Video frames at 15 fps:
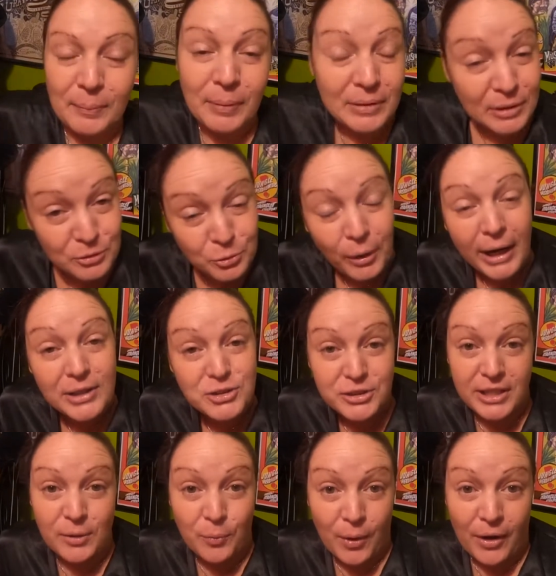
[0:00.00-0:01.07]
but the
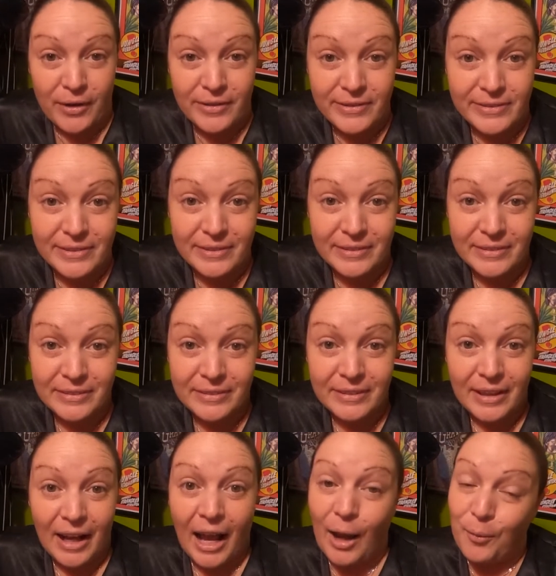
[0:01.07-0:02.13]
tragedy was
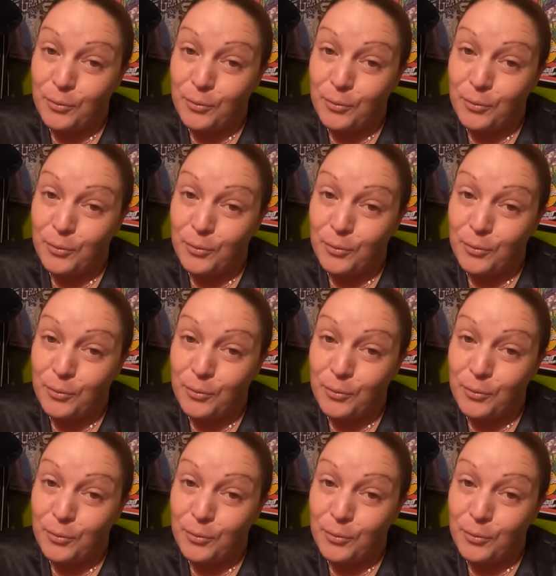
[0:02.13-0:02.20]
I